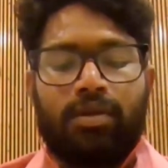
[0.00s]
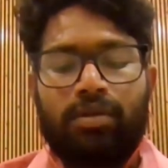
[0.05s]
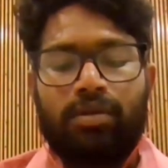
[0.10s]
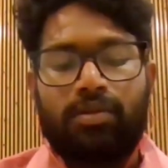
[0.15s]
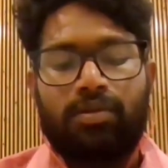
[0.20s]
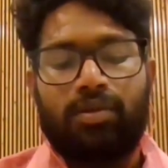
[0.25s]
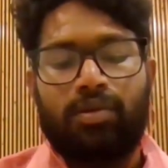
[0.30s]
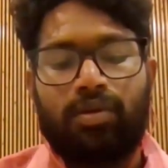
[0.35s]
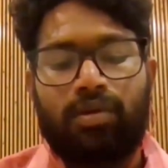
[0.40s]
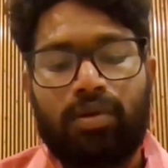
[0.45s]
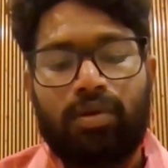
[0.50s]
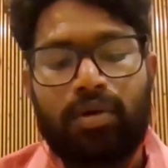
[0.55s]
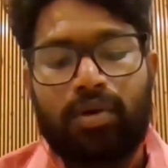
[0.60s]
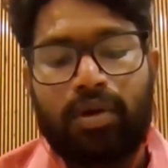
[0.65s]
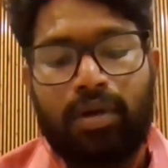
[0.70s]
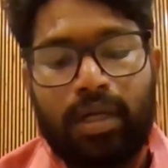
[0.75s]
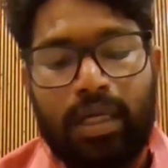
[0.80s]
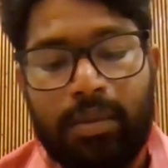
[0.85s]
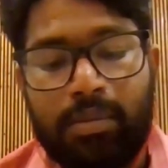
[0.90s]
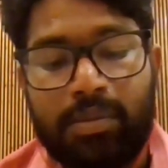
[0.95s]

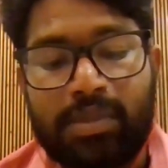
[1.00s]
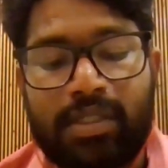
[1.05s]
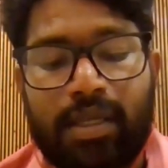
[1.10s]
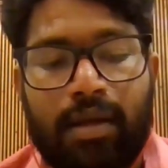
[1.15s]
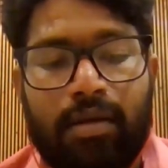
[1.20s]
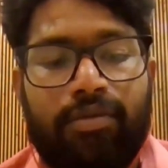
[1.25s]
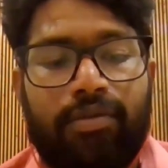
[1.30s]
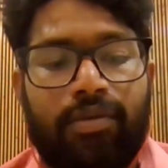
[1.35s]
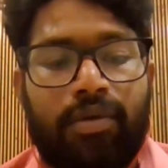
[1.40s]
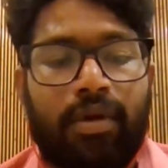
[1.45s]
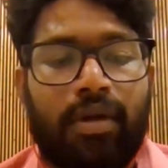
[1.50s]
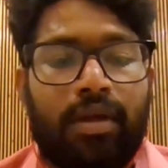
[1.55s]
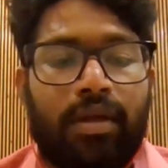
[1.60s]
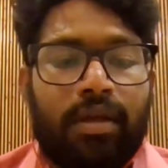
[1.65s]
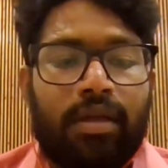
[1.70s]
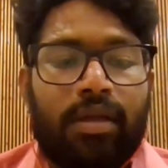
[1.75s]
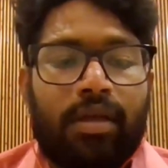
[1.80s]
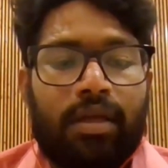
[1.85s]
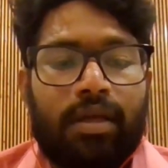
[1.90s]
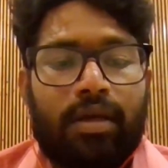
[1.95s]
So himself,
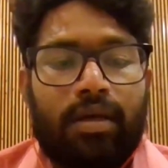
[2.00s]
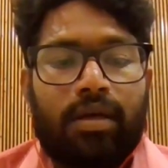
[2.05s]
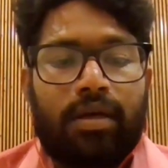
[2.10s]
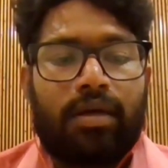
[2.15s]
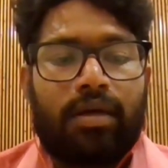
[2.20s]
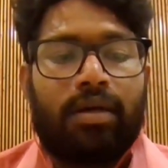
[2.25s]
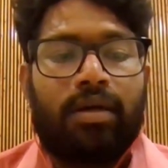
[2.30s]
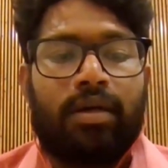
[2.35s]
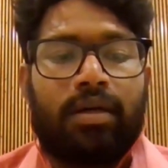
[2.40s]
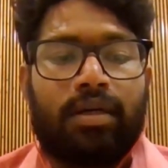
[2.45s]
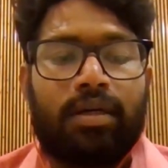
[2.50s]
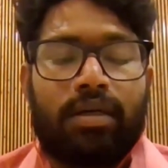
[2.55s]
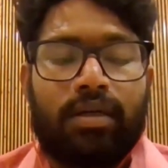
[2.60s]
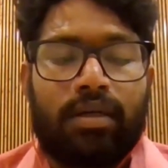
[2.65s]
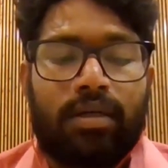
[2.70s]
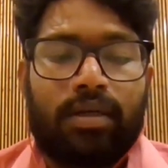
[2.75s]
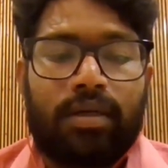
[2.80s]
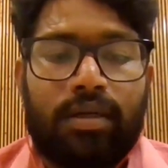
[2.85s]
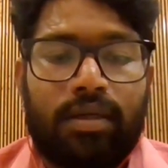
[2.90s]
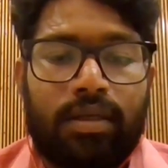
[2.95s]
uh,